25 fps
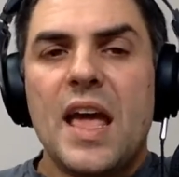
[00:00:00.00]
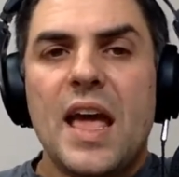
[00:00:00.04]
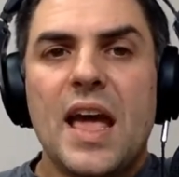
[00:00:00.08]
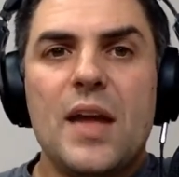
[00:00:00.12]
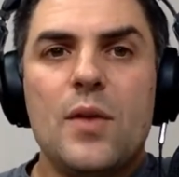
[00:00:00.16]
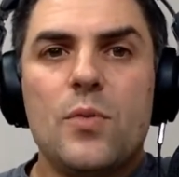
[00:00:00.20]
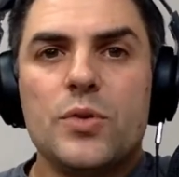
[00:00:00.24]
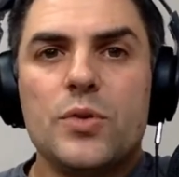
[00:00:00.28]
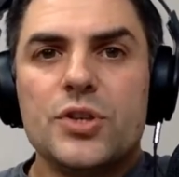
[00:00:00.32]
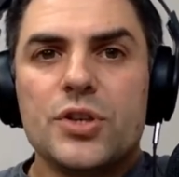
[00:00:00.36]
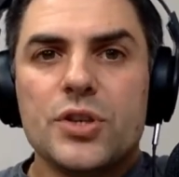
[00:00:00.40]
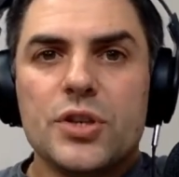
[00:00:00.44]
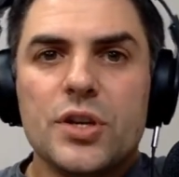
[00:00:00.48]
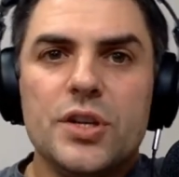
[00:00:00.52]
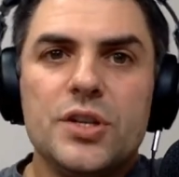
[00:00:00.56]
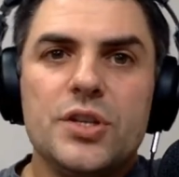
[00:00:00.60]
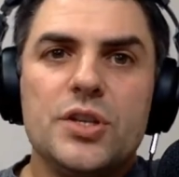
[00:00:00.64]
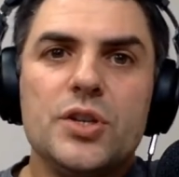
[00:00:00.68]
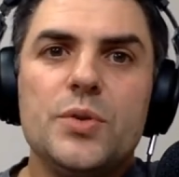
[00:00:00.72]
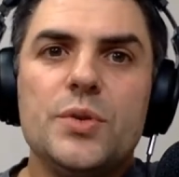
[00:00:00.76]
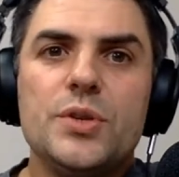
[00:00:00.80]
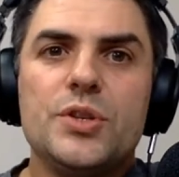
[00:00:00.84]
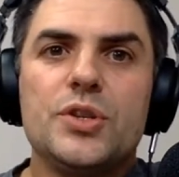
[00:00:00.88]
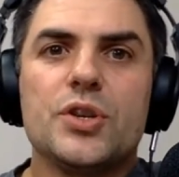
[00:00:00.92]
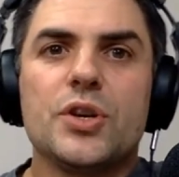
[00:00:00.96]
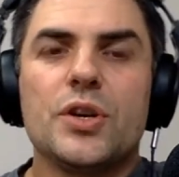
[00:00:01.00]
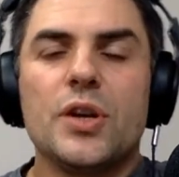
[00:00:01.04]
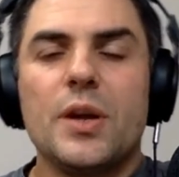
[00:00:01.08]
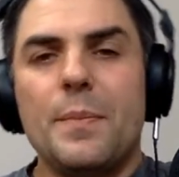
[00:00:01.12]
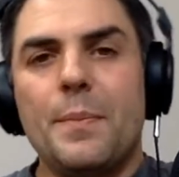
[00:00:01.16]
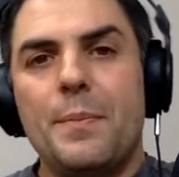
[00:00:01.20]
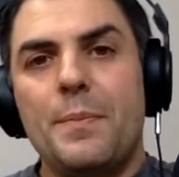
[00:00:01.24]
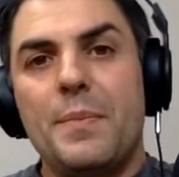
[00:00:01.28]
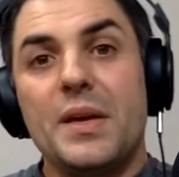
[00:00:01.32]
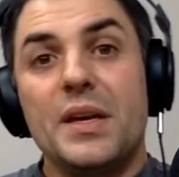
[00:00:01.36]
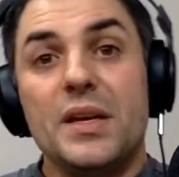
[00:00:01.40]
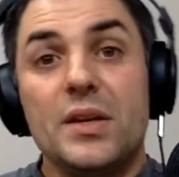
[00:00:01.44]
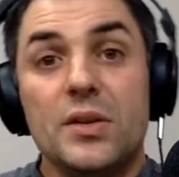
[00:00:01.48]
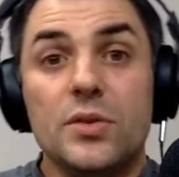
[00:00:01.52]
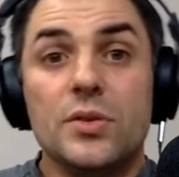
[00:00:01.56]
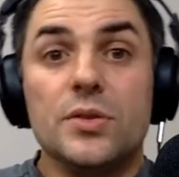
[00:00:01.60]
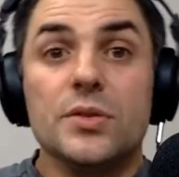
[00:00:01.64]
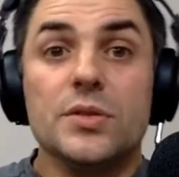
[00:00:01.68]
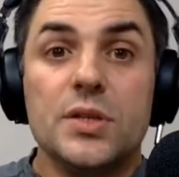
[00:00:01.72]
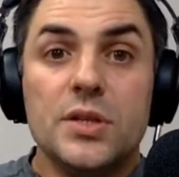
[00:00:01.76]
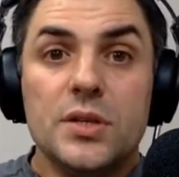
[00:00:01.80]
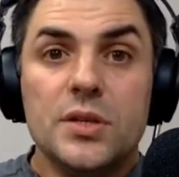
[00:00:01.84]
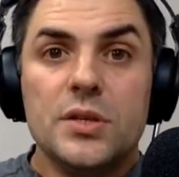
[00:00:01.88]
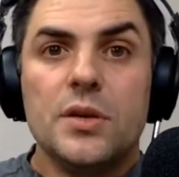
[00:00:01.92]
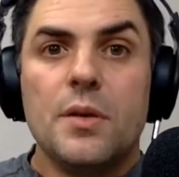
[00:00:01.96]
And what you're going to do is you're going to
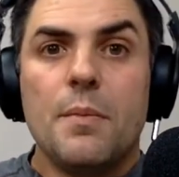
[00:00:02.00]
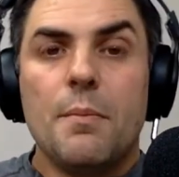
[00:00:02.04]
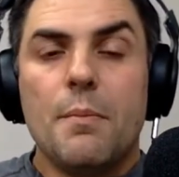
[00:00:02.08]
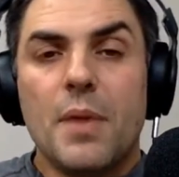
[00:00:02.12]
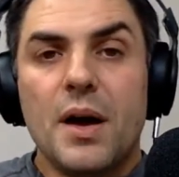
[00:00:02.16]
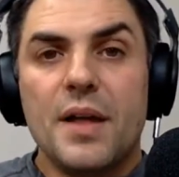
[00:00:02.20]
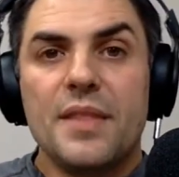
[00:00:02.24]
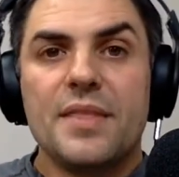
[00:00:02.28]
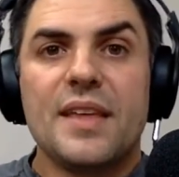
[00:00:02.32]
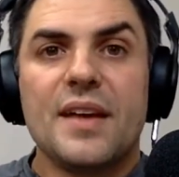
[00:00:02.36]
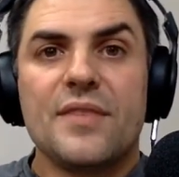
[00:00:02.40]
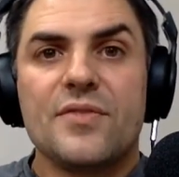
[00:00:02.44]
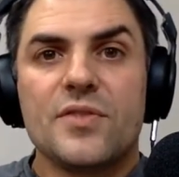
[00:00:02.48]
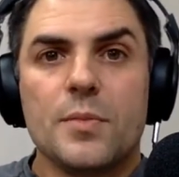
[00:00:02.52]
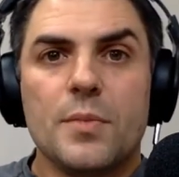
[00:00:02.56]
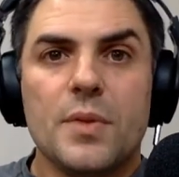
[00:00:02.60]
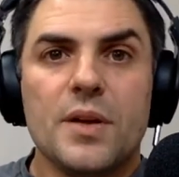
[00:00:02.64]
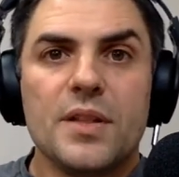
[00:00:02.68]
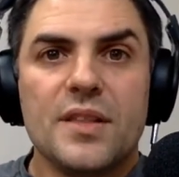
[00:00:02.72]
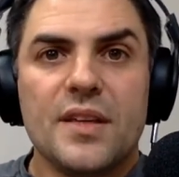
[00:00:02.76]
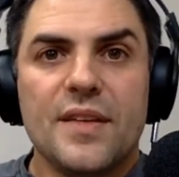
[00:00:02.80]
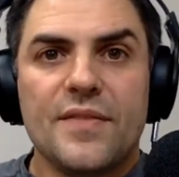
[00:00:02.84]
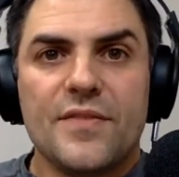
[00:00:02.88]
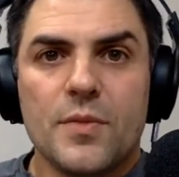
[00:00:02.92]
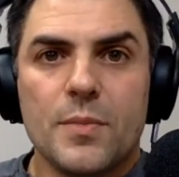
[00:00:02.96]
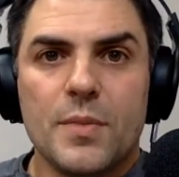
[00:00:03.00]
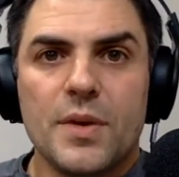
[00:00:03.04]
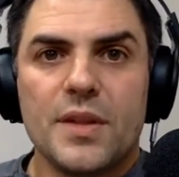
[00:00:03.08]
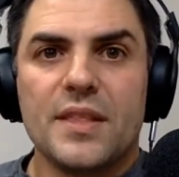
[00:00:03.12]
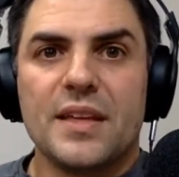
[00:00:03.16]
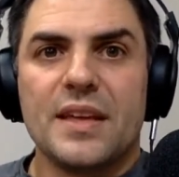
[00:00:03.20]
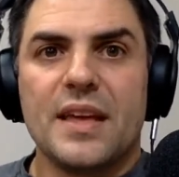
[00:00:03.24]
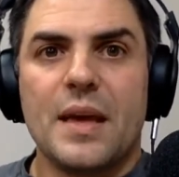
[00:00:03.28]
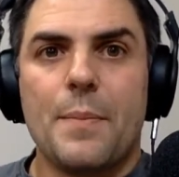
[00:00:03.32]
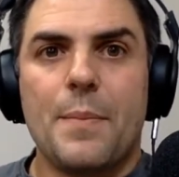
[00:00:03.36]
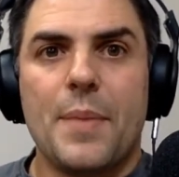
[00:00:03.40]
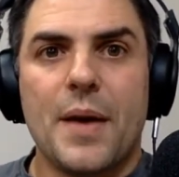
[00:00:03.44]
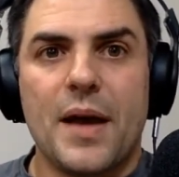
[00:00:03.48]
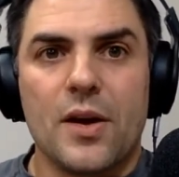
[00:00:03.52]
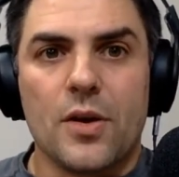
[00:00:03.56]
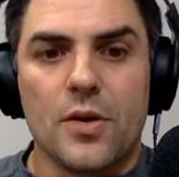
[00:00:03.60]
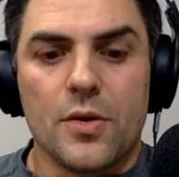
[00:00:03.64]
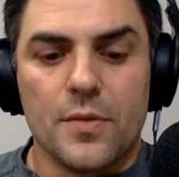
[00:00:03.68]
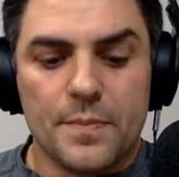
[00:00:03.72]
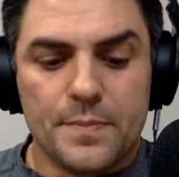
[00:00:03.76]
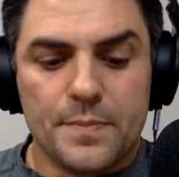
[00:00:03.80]
build month after month after month to get better.